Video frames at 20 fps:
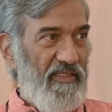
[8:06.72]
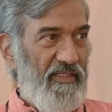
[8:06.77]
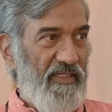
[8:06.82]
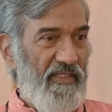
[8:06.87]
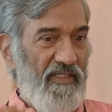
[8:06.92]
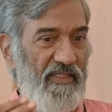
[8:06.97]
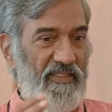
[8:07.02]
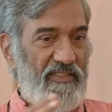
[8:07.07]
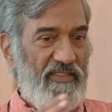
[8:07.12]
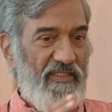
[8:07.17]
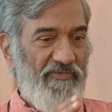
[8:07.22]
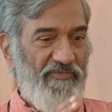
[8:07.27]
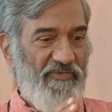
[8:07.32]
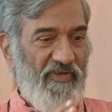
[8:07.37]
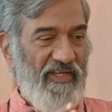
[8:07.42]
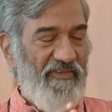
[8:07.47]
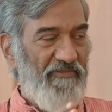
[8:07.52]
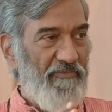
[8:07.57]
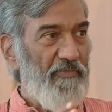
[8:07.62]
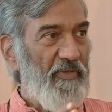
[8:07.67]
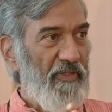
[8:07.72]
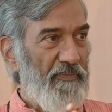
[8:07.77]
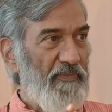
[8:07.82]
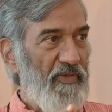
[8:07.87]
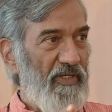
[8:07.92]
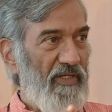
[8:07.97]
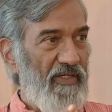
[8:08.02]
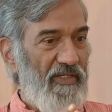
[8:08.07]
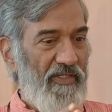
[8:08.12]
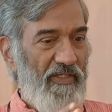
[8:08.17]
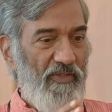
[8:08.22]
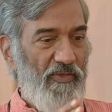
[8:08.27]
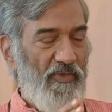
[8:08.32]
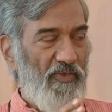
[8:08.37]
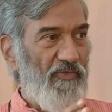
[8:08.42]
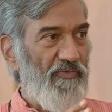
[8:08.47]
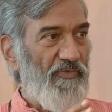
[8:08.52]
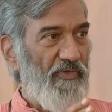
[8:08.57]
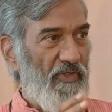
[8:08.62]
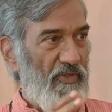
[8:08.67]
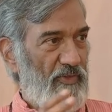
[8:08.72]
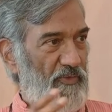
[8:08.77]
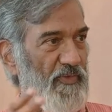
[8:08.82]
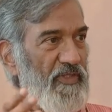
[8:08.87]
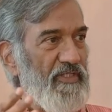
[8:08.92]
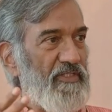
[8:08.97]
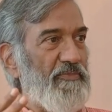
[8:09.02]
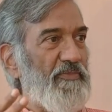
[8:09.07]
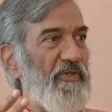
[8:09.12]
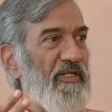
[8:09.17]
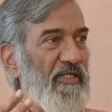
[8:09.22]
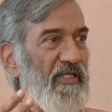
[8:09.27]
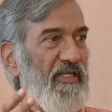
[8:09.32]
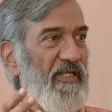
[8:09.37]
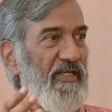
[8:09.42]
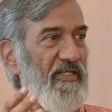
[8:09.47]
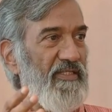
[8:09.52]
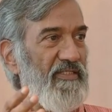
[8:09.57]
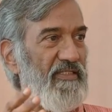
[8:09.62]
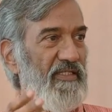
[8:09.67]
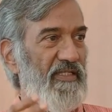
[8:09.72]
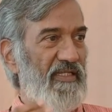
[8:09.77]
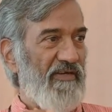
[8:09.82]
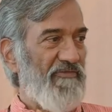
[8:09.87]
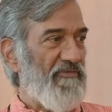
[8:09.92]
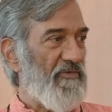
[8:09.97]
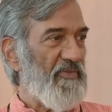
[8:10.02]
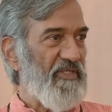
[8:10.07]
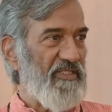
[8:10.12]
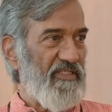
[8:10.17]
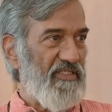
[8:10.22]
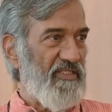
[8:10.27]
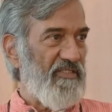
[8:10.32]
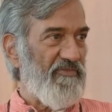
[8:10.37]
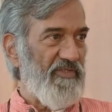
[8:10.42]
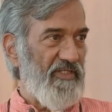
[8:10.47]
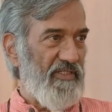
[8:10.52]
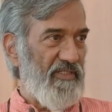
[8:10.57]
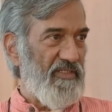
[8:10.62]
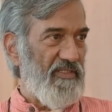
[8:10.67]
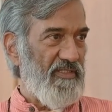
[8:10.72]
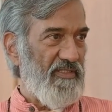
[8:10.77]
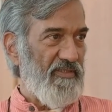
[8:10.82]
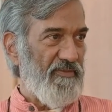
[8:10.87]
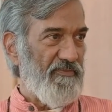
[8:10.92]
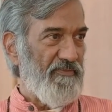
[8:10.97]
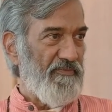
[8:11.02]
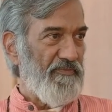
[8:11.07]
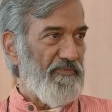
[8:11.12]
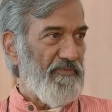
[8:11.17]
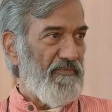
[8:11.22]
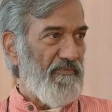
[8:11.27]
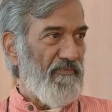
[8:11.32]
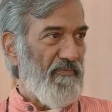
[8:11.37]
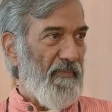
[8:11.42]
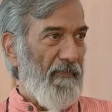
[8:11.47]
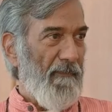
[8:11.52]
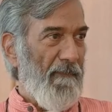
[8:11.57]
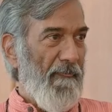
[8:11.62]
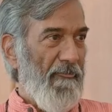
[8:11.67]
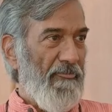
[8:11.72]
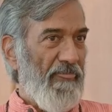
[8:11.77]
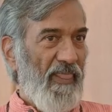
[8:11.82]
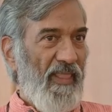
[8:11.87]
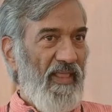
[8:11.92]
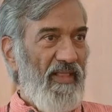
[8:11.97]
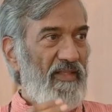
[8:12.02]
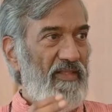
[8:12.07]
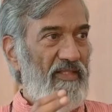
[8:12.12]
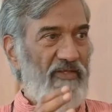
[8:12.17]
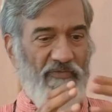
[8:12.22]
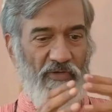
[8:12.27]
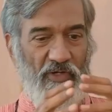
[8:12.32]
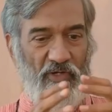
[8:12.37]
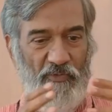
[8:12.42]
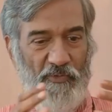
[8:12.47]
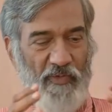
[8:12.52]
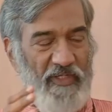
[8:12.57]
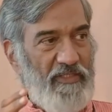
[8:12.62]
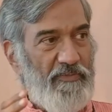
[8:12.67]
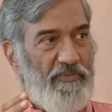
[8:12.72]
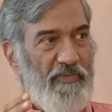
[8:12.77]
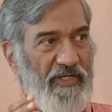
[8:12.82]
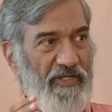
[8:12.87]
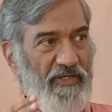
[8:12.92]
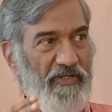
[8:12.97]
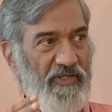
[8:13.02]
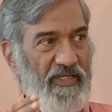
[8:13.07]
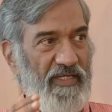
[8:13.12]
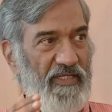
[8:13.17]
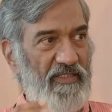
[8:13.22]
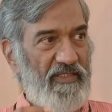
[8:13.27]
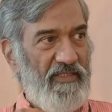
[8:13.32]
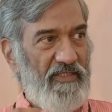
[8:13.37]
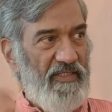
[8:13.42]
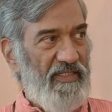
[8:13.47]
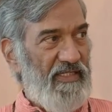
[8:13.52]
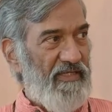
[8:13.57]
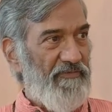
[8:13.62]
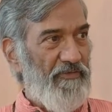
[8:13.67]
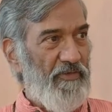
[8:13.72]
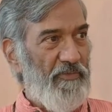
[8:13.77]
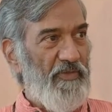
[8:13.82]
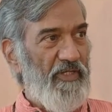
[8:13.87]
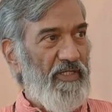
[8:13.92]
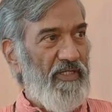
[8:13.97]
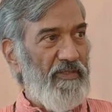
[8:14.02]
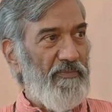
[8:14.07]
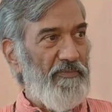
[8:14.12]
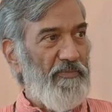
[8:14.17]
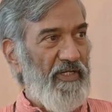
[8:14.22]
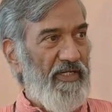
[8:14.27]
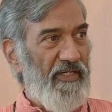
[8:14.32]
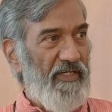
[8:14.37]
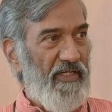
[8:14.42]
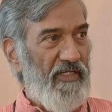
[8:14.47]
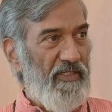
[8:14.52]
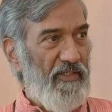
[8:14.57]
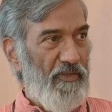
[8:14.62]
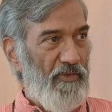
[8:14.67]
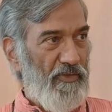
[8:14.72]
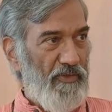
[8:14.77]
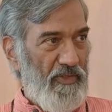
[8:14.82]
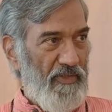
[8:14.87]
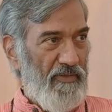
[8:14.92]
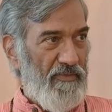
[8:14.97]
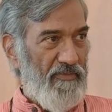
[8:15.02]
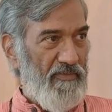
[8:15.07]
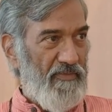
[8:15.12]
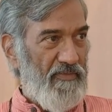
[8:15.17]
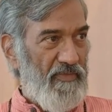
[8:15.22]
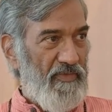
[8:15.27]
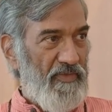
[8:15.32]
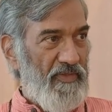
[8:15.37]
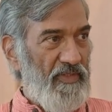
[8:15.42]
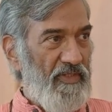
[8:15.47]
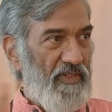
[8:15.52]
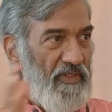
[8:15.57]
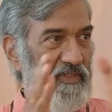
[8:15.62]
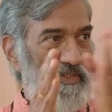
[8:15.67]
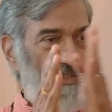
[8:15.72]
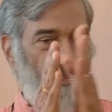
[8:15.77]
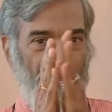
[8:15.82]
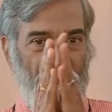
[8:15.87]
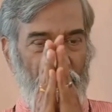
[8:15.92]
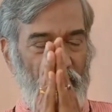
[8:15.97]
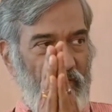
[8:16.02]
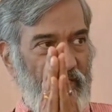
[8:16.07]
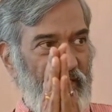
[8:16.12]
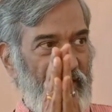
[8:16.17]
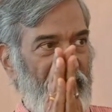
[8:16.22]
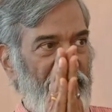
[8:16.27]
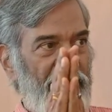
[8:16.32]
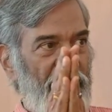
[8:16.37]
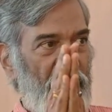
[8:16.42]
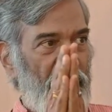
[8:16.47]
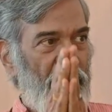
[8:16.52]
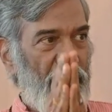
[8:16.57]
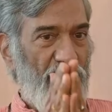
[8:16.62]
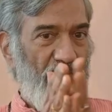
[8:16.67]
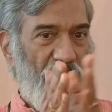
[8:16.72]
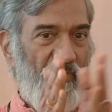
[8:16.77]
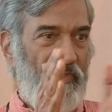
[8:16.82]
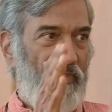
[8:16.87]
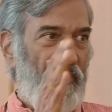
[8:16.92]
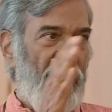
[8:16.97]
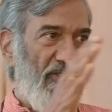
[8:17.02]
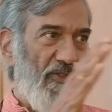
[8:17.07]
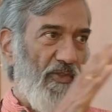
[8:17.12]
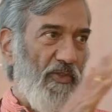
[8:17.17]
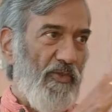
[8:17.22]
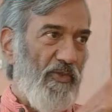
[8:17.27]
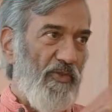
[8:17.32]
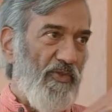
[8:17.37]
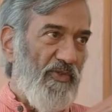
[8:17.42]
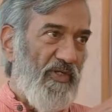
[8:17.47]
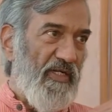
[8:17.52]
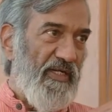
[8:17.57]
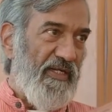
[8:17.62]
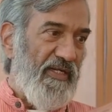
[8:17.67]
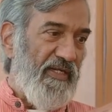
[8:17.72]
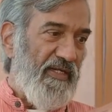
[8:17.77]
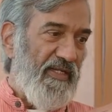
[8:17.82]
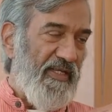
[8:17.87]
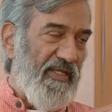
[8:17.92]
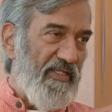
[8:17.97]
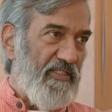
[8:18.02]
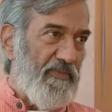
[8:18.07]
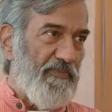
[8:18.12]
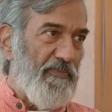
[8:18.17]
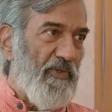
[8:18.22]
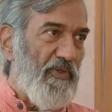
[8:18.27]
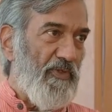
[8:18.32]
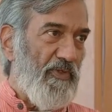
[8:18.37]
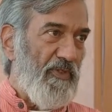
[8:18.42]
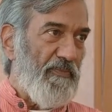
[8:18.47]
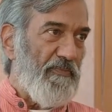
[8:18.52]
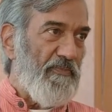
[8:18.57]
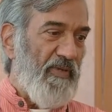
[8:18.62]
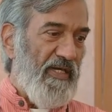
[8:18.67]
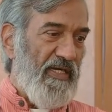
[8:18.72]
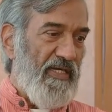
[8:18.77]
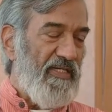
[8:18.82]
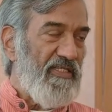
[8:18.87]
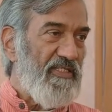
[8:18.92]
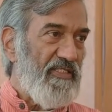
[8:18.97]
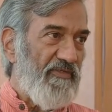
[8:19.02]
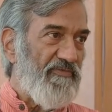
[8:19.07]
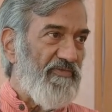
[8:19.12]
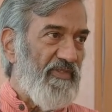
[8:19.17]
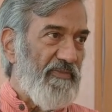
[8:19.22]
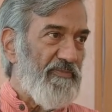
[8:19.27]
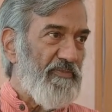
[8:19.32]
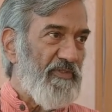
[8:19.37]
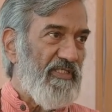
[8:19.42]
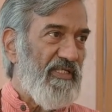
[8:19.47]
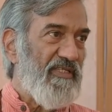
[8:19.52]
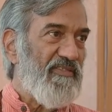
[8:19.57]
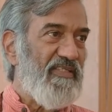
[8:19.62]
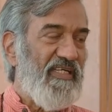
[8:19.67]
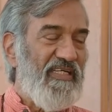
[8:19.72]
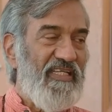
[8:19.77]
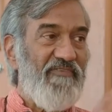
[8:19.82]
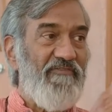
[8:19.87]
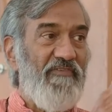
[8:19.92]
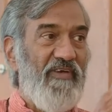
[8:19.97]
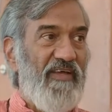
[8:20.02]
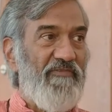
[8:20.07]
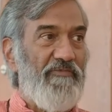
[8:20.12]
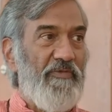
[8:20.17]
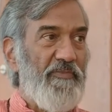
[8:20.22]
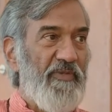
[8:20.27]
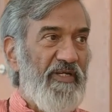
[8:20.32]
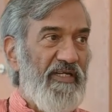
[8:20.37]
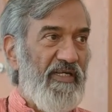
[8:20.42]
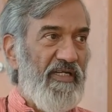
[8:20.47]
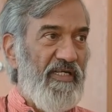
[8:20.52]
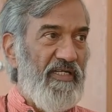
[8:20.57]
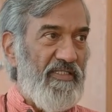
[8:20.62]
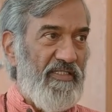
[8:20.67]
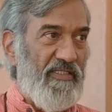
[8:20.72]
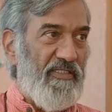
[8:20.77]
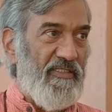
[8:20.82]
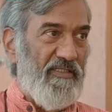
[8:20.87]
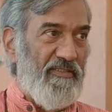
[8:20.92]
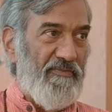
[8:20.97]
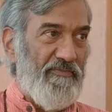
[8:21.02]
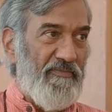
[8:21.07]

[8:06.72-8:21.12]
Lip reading: And these are five people who've always been kings. They have to be servants. They've always been together. They have to be completely alone. So they have to go and explore parts of themselves that have never been touched.